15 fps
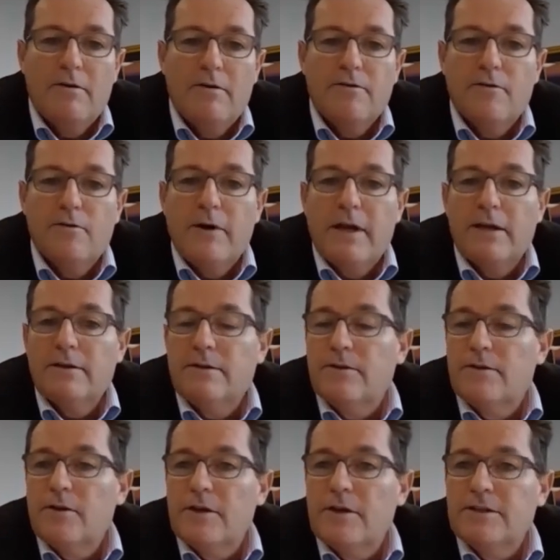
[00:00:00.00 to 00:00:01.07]
of around
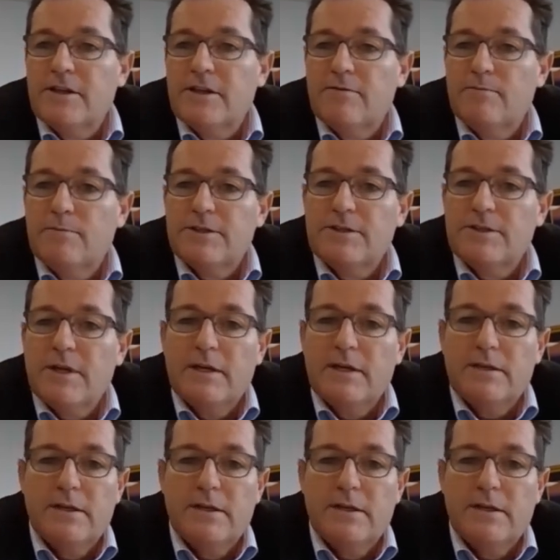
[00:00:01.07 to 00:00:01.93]
37%.